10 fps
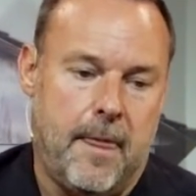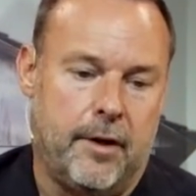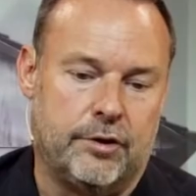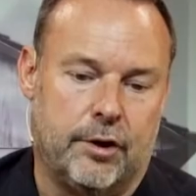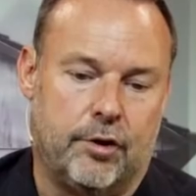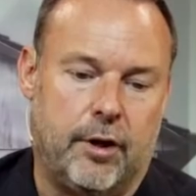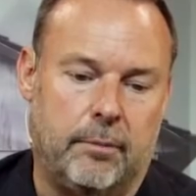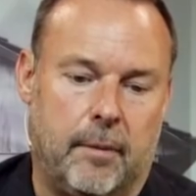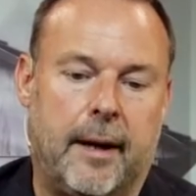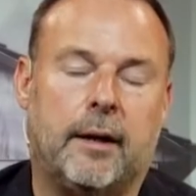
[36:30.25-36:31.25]
And there's an
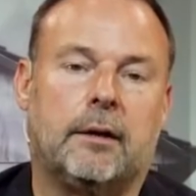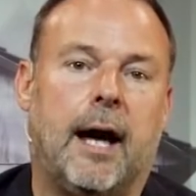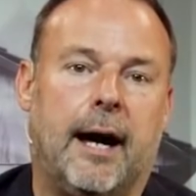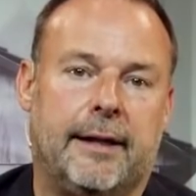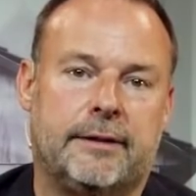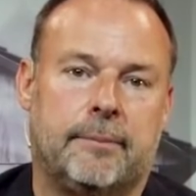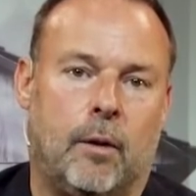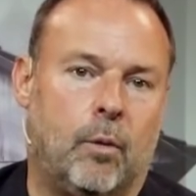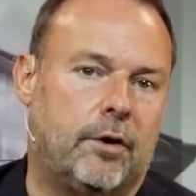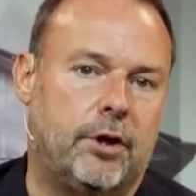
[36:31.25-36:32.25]
incredible amount of lies
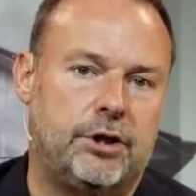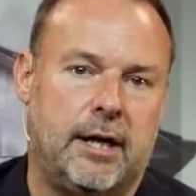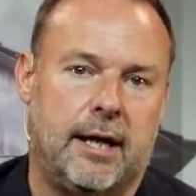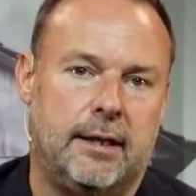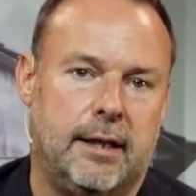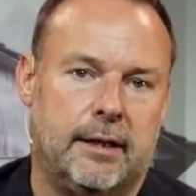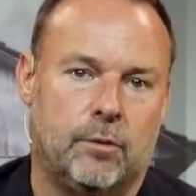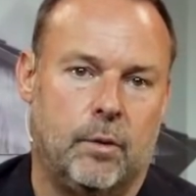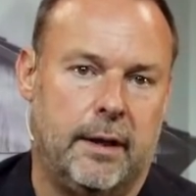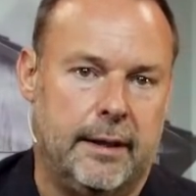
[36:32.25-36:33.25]
about what Christianity is
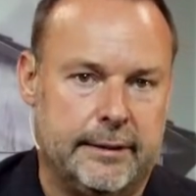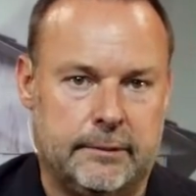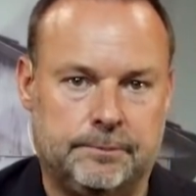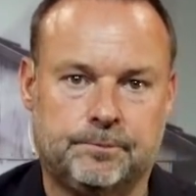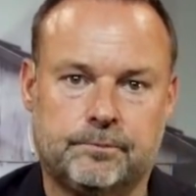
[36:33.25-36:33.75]
and what it isn't.